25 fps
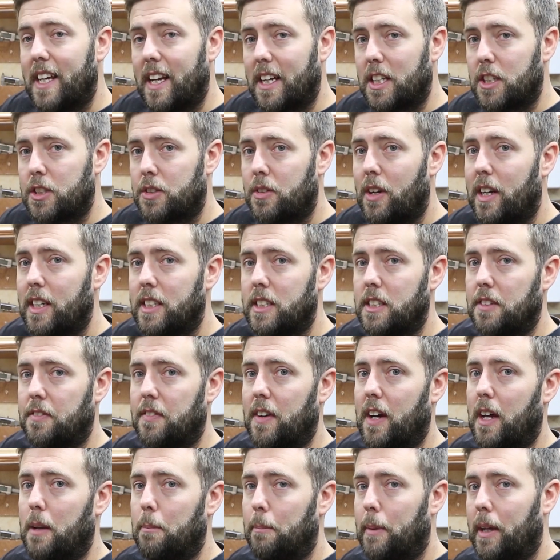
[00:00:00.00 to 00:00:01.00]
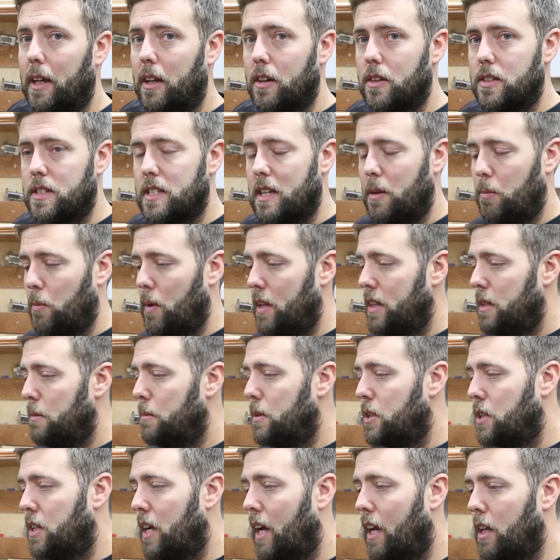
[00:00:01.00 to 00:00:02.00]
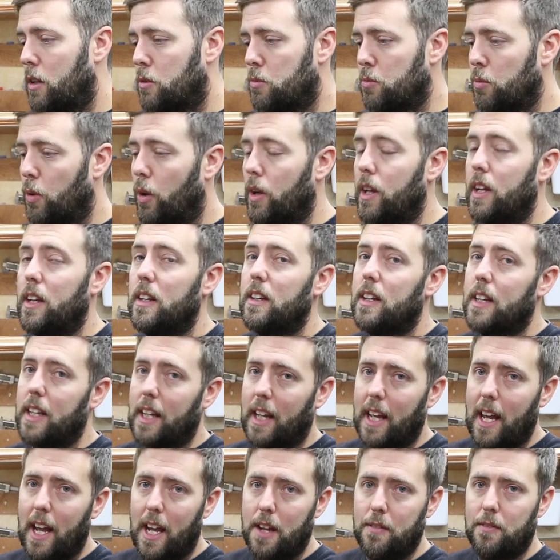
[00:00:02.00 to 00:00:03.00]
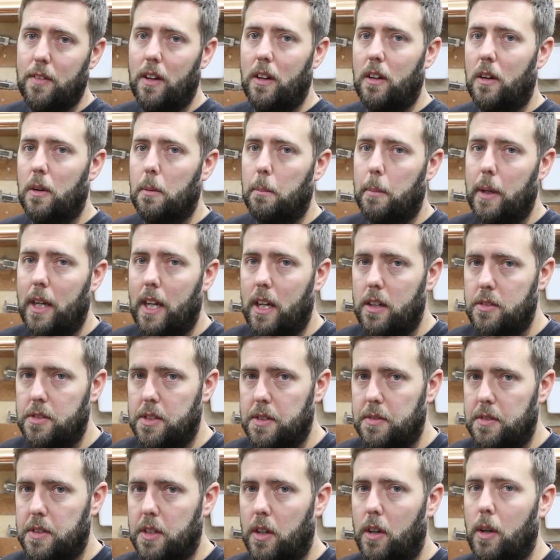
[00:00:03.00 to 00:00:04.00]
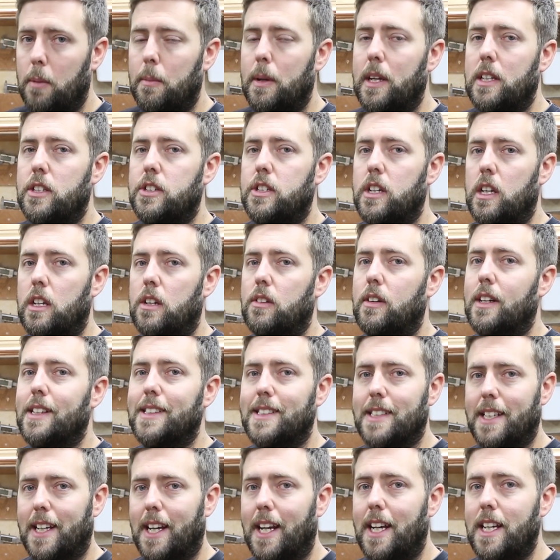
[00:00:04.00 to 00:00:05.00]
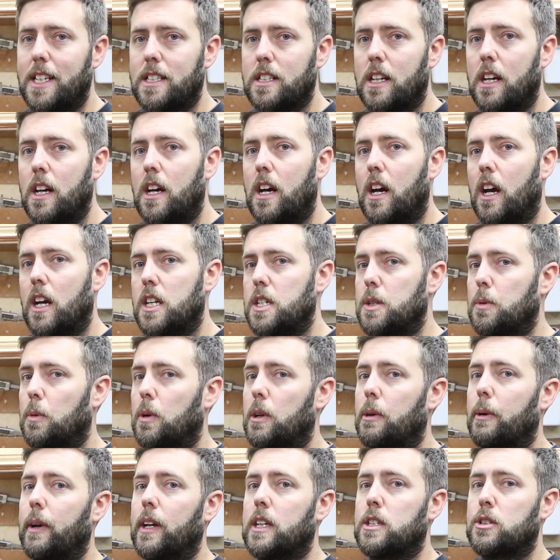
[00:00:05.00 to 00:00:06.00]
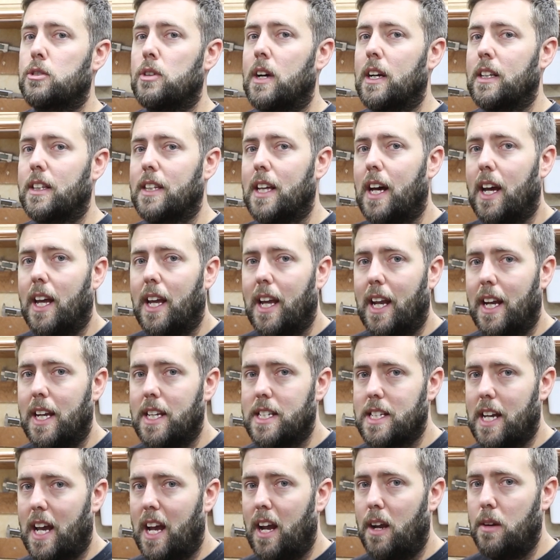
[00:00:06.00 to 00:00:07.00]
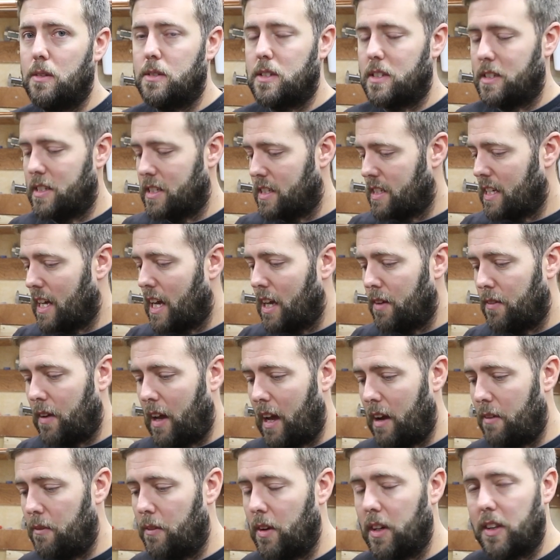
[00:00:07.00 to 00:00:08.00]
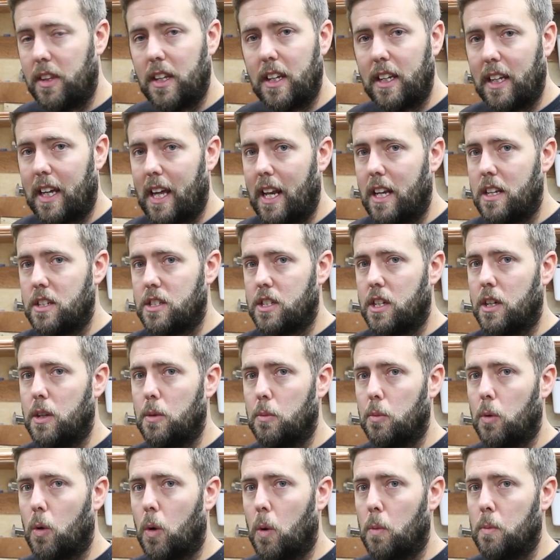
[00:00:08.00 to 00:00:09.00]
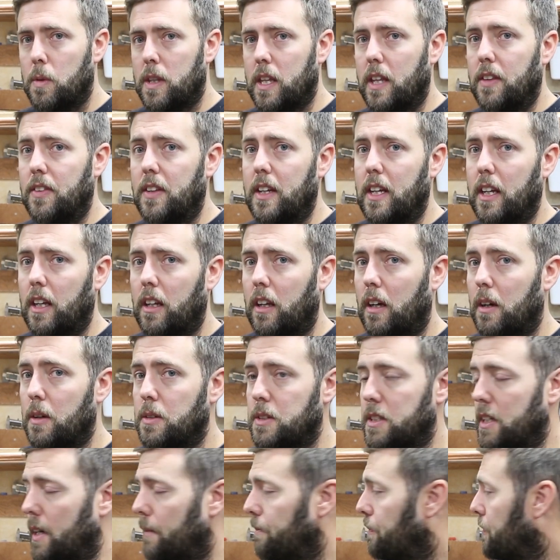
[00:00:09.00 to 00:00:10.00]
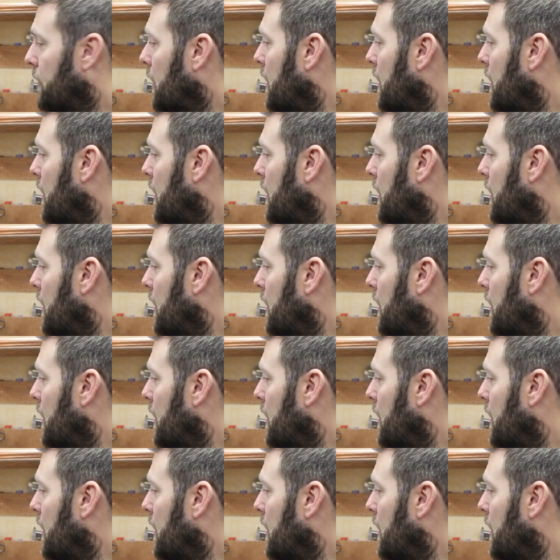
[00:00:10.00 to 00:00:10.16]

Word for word: the extractor fan because when the machine's running and again for long periods of time, it generates heat and you want to extract that heat out to save everything getting too warm within the enclosure.